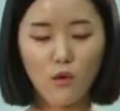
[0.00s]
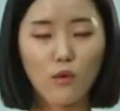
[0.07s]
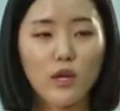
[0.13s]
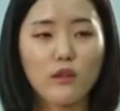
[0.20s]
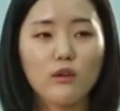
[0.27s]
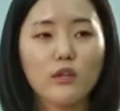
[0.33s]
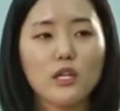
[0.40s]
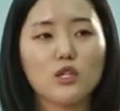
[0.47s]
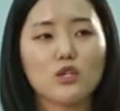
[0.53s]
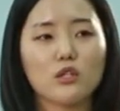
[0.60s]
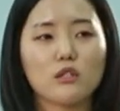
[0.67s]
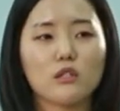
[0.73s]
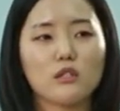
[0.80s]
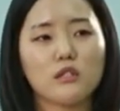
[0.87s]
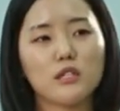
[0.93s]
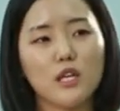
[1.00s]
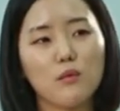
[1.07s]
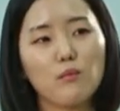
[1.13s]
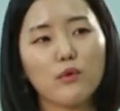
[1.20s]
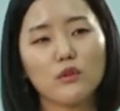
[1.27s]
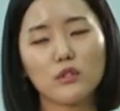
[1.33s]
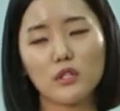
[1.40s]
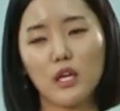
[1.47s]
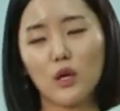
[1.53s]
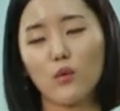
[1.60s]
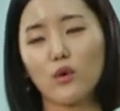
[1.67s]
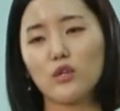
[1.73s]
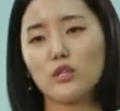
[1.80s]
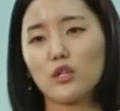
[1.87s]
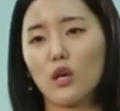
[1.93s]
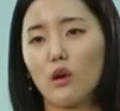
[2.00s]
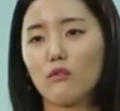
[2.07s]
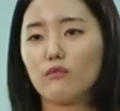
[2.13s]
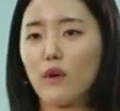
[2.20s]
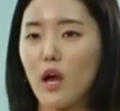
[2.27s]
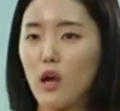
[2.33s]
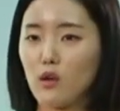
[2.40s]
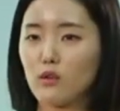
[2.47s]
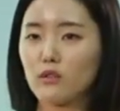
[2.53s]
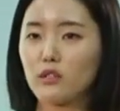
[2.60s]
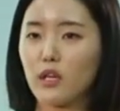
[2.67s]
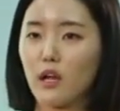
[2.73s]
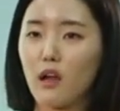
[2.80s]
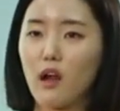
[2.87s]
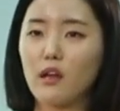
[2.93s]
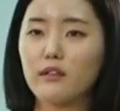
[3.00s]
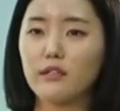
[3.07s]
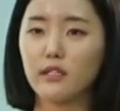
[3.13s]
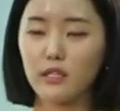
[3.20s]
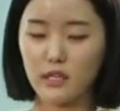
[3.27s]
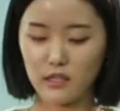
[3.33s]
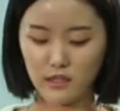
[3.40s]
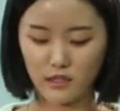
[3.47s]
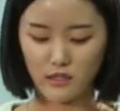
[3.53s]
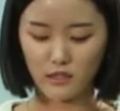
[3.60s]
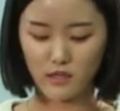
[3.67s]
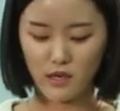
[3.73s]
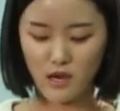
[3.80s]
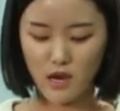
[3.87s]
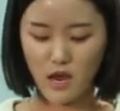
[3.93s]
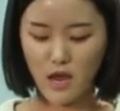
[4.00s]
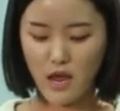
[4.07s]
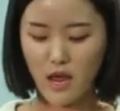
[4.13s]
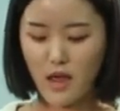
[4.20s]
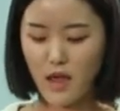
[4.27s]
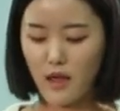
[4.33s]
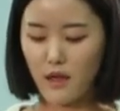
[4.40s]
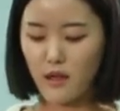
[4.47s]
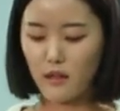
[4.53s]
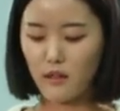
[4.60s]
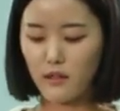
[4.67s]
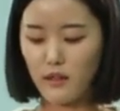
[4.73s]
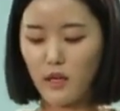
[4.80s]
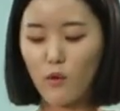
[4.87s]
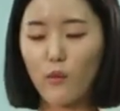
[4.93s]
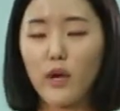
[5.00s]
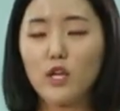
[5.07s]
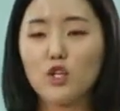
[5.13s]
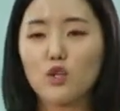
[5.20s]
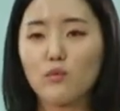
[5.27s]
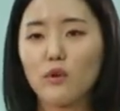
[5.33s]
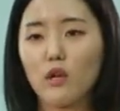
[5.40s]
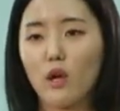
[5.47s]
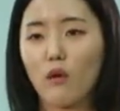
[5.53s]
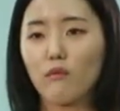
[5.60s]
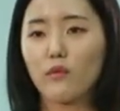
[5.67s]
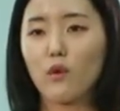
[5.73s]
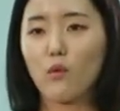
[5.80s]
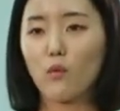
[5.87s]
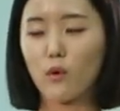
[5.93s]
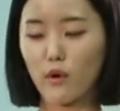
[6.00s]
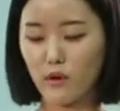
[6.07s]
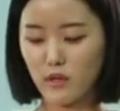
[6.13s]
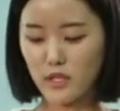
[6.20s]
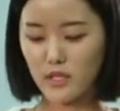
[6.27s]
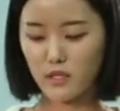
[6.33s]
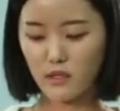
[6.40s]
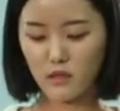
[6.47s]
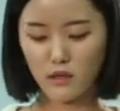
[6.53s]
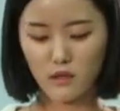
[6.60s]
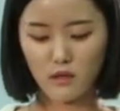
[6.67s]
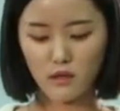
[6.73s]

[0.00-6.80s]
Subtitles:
Rather than just a simple sequence of vowels and consonants, the arrangement of the words